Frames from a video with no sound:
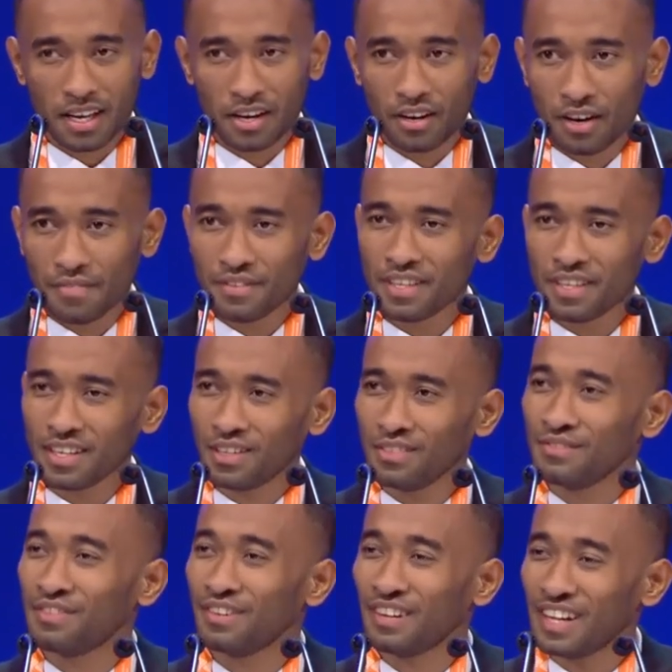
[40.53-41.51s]
I arrived
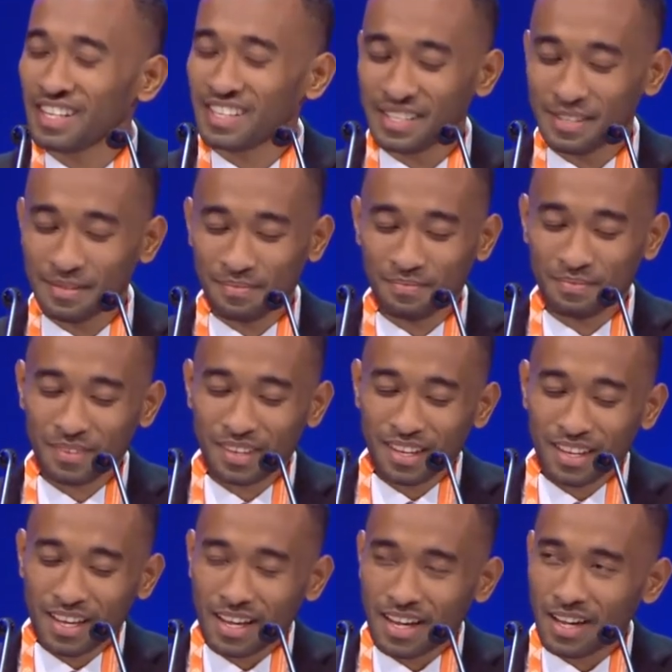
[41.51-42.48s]
here on Friday
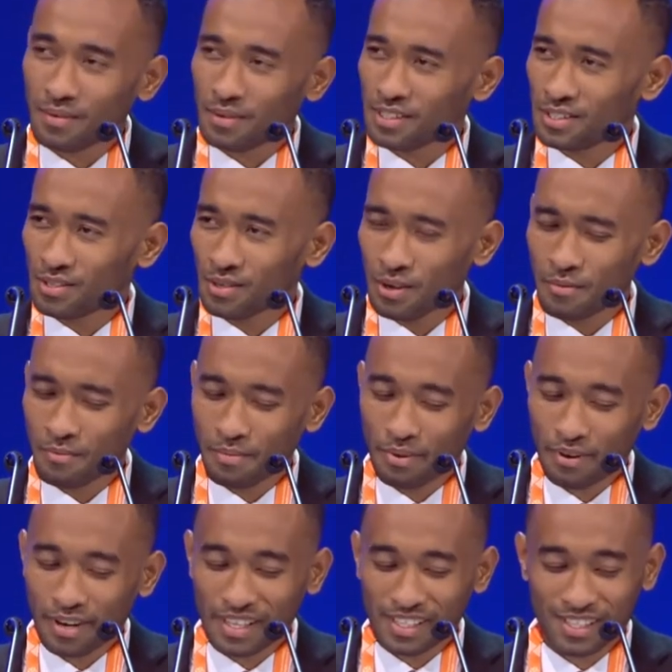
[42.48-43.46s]
and was so
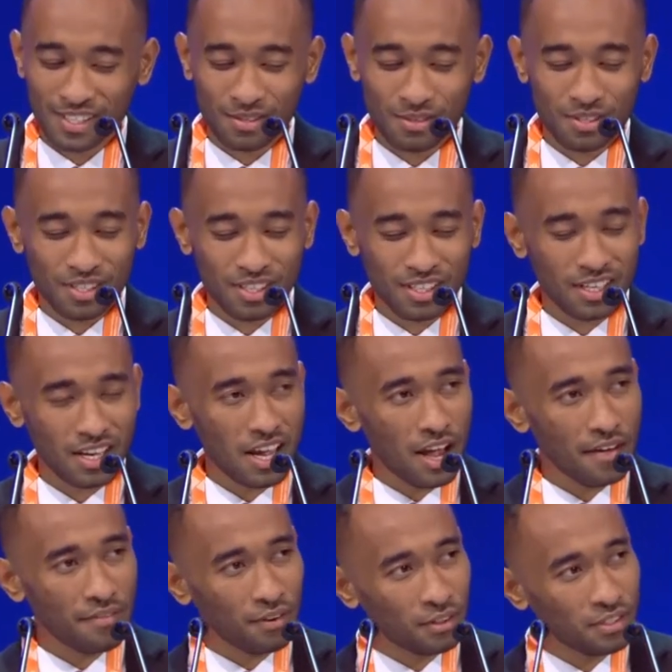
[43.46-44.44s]
impressed to see the
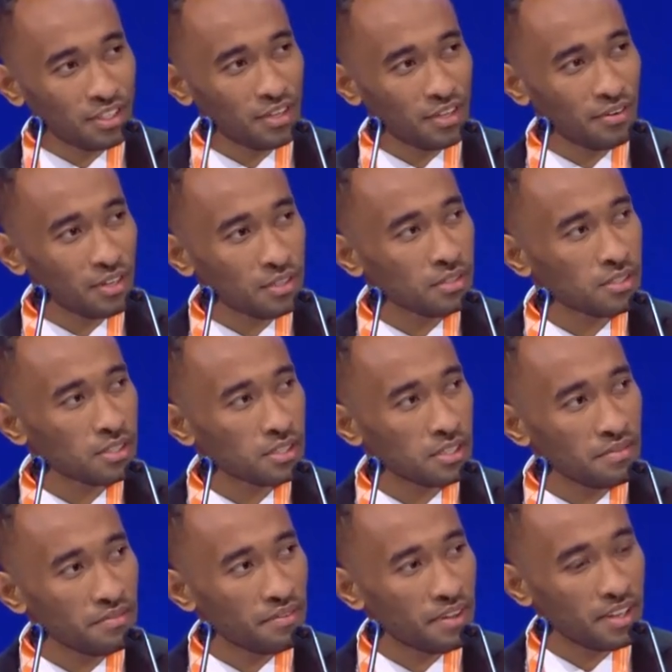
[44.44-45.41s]
efforts and
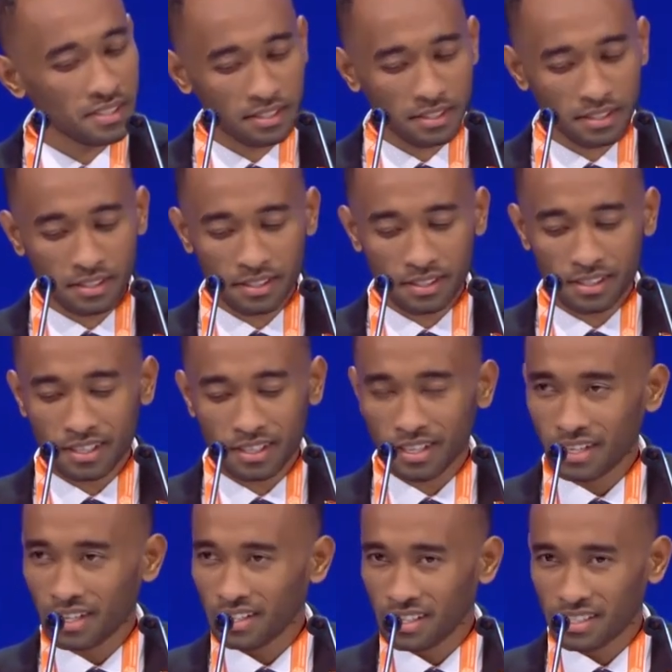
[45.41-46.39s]
resources invested
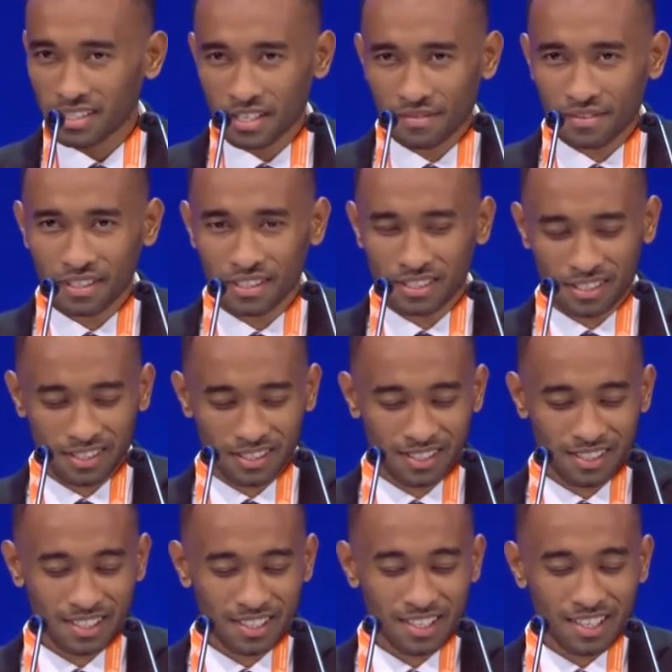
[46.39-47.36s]
in this event.
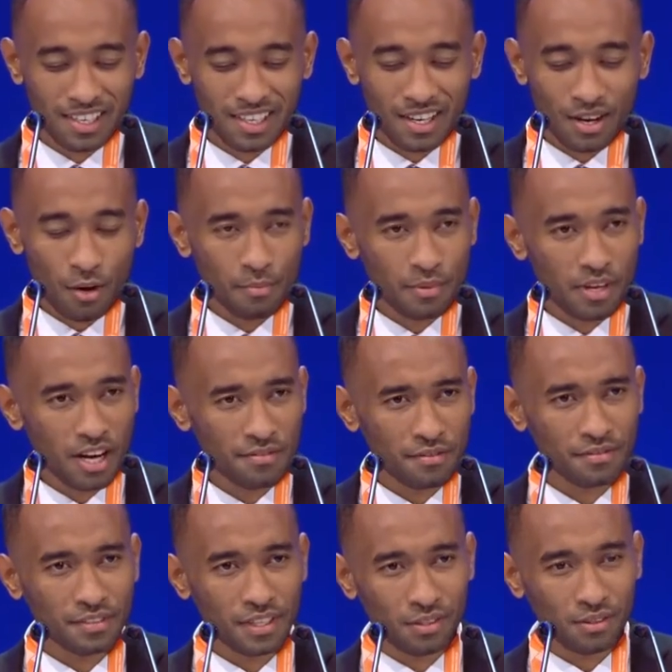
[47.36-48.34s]
On
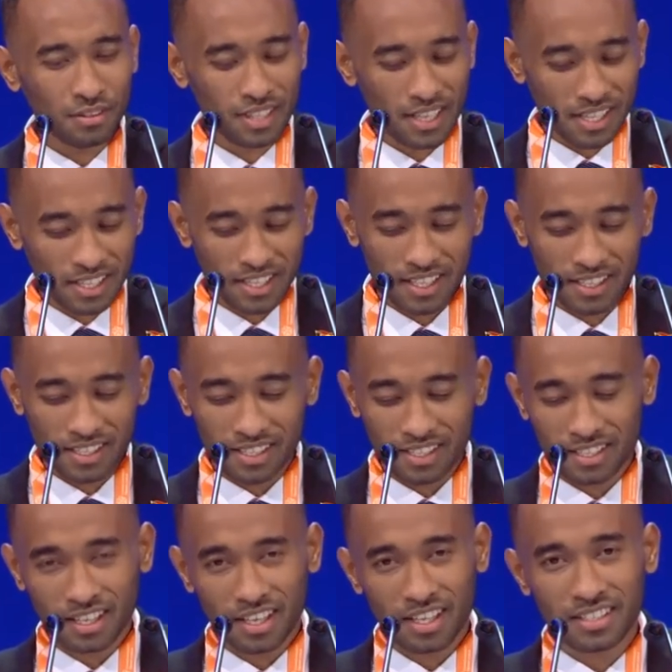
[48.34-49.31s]
behalf of the youth
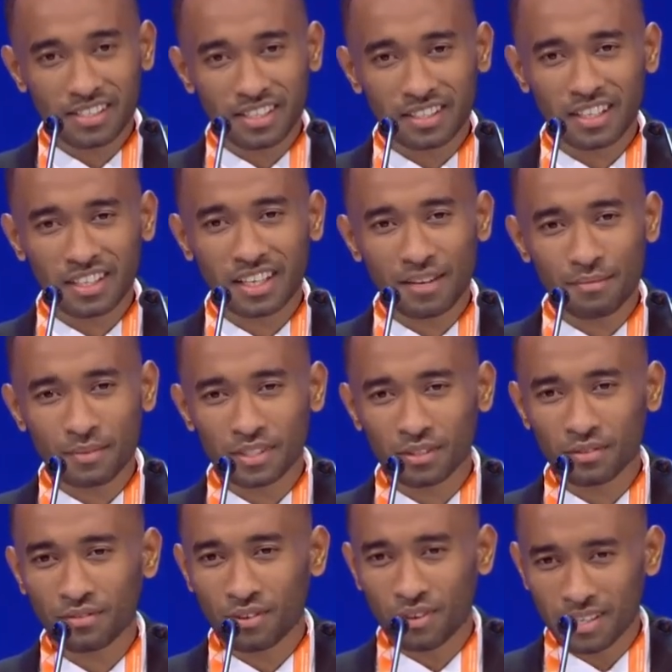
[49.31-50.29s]
delegates, I thank the
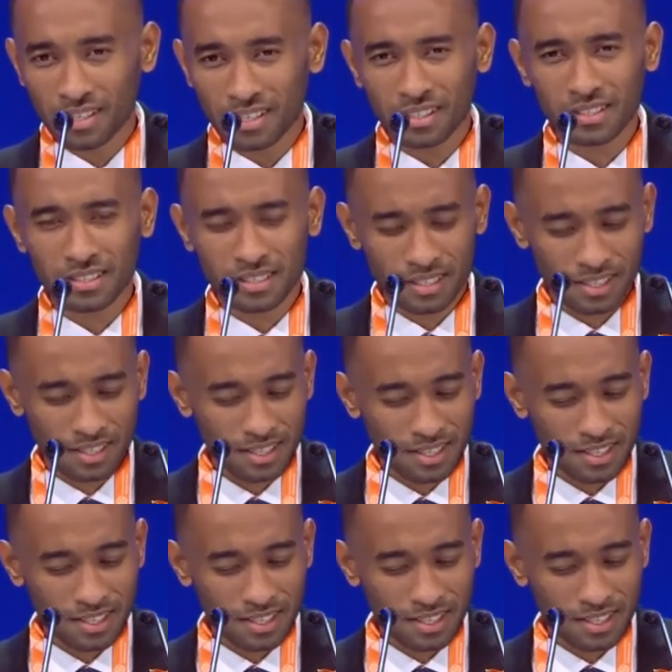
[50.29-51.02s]
government of Rwanda,